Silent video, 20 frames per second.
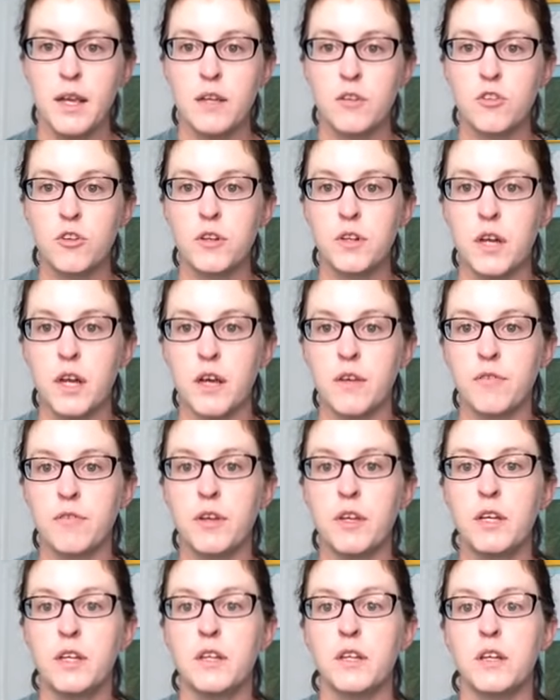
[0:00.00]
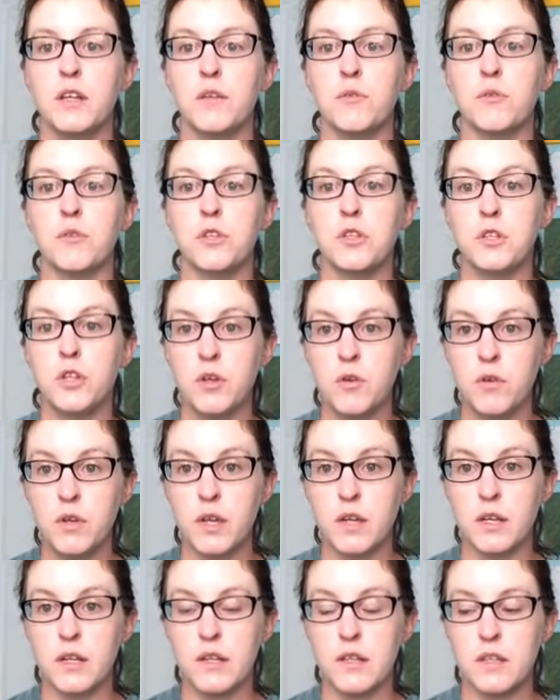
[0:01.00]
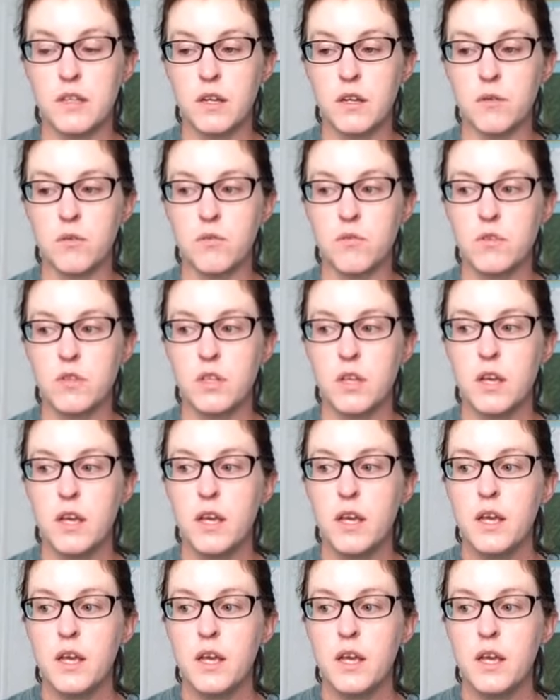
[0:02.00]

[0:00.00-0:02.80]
Sure enough, it was 2 kidney stones,